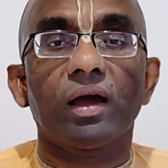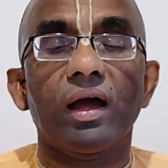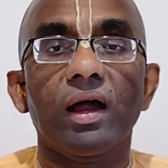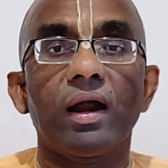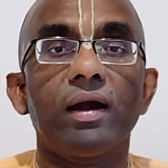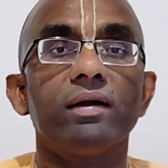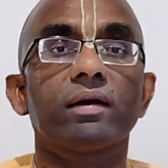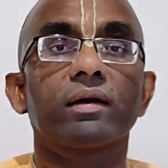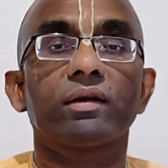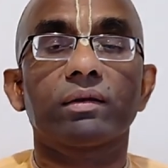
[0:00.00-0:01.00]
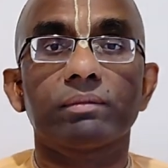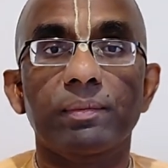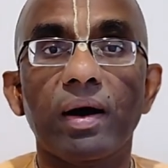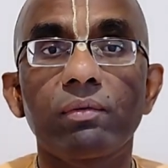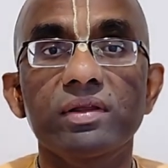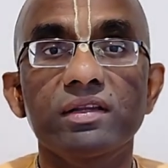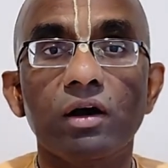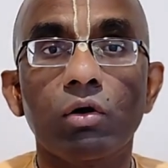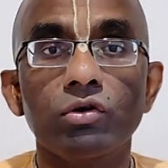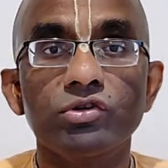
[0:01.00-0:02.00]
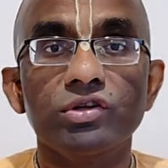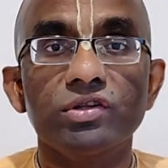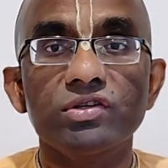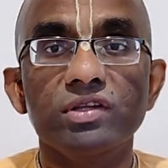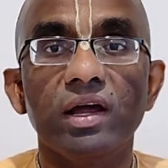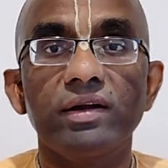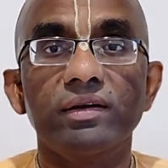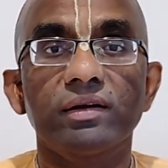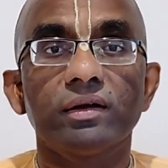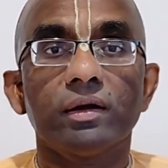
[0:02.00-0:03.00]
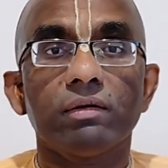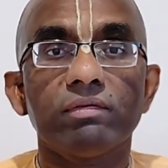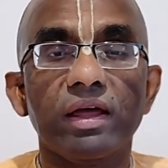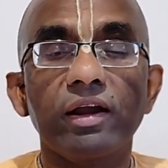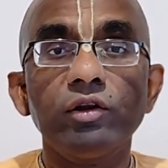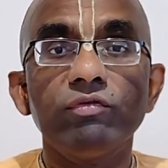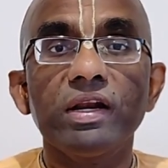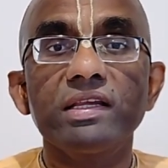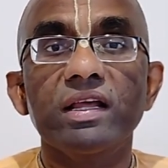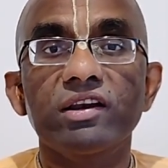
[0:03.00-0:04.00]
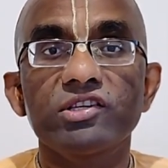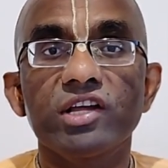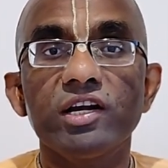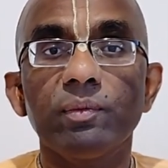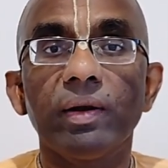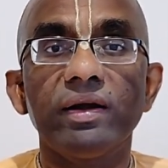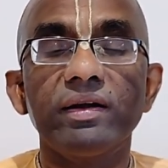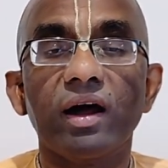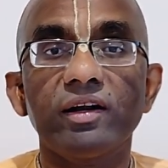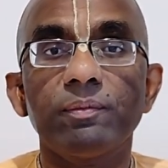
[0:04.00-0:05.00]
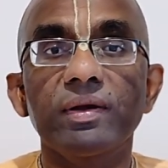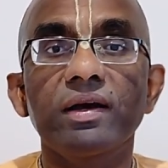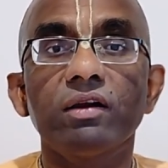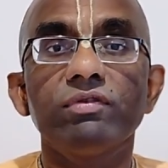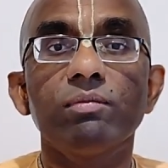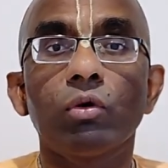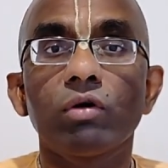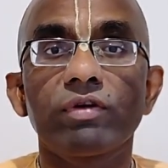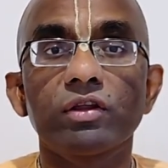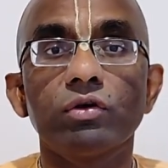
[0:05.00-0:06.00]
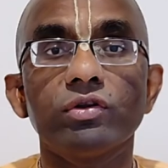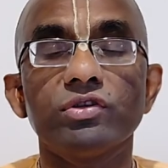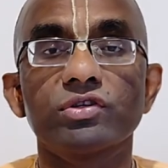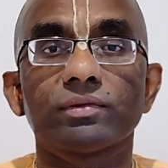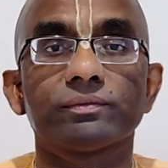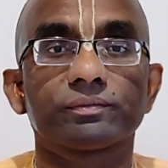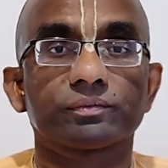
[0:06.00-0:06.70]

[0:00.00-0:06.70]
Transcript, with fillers: And the Bhagavad Gita cautions that negative feelings like resentment are typical of the mode of ignorance.